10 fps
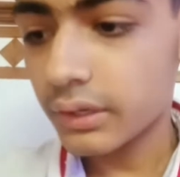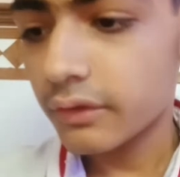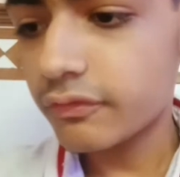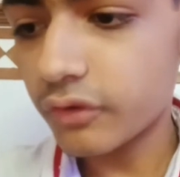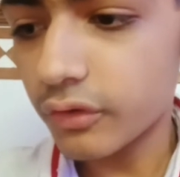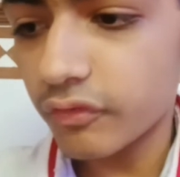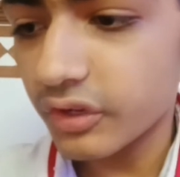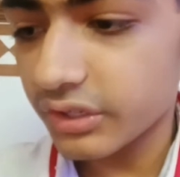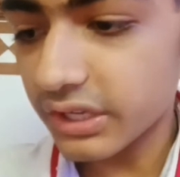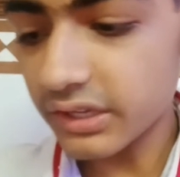For
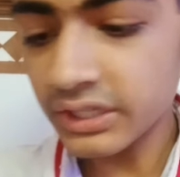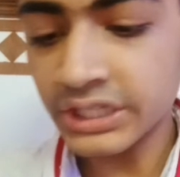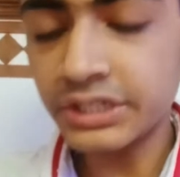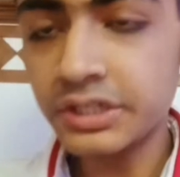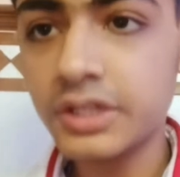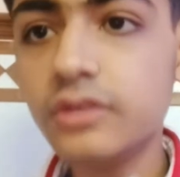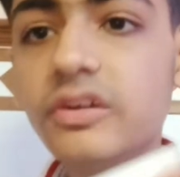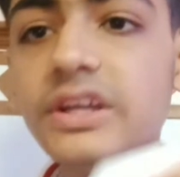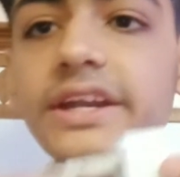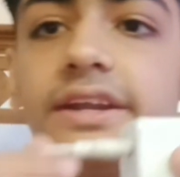working it, you will
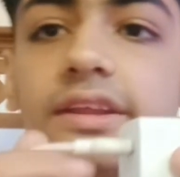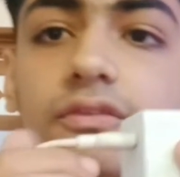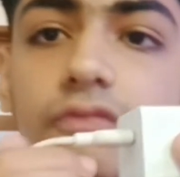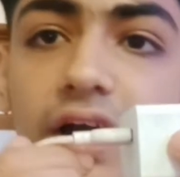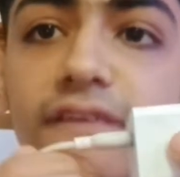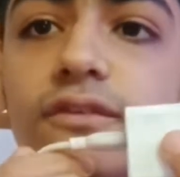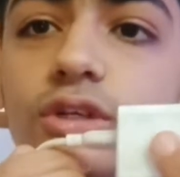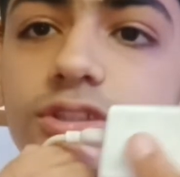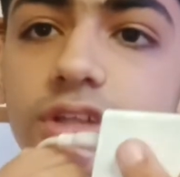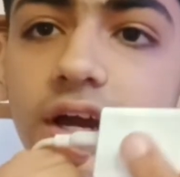need this
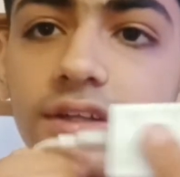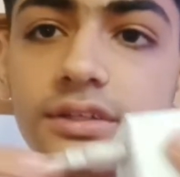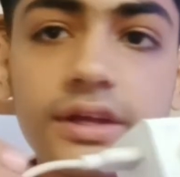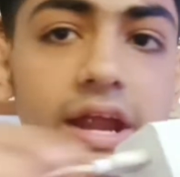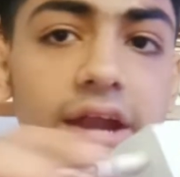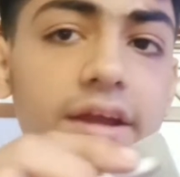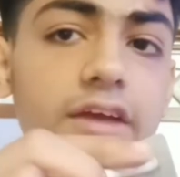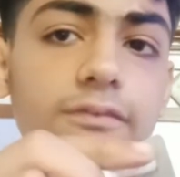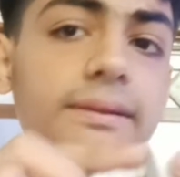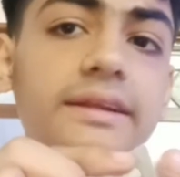5-volt charger, and I
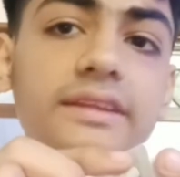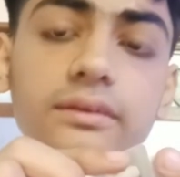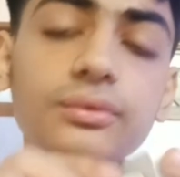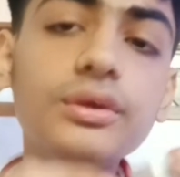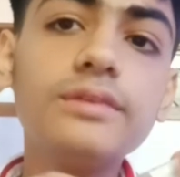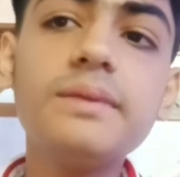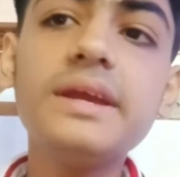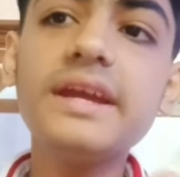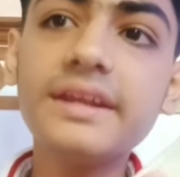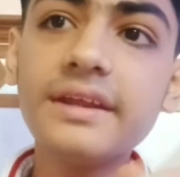have plugged this USB
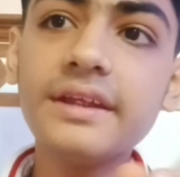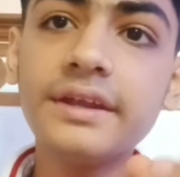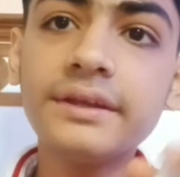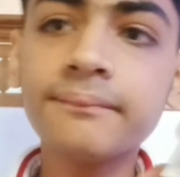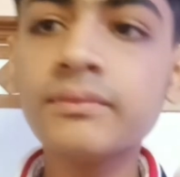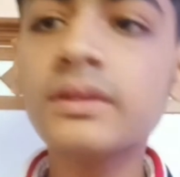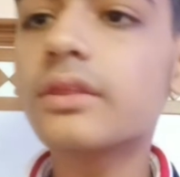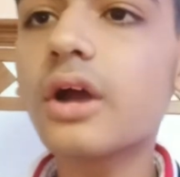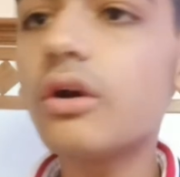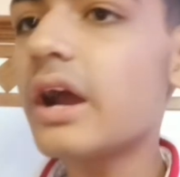in it.
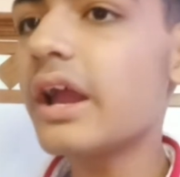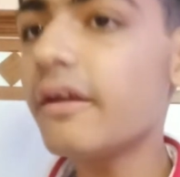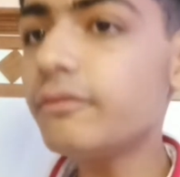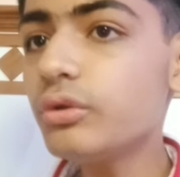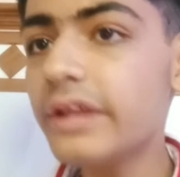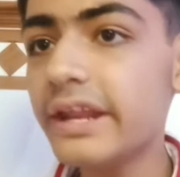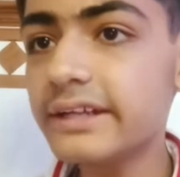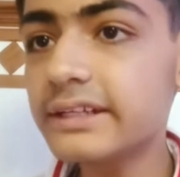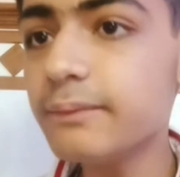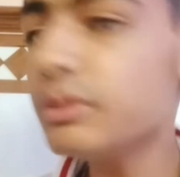Now I have to
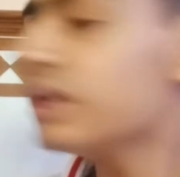directly plug